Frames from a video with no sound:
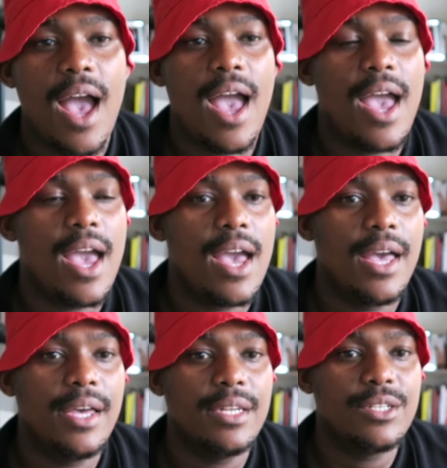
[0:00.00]

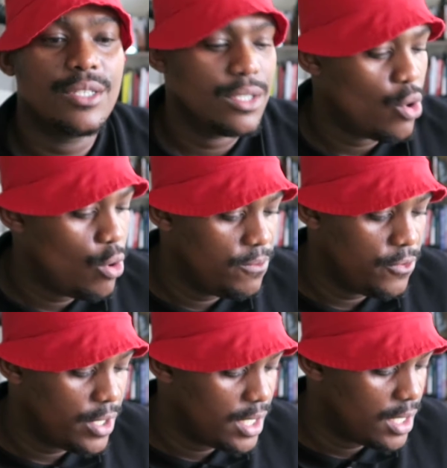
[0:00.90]
and
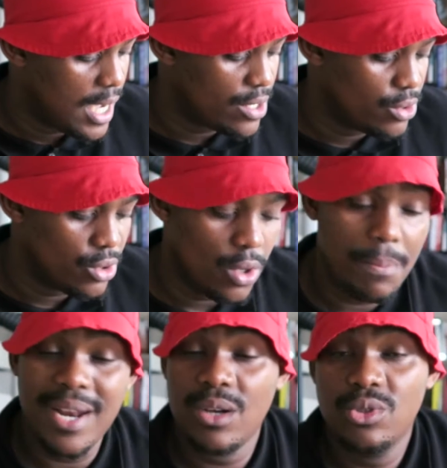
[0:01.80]
hopefully i don't oh,
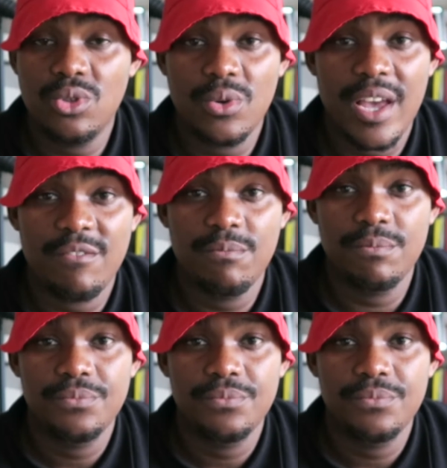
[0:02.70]
but i also don't have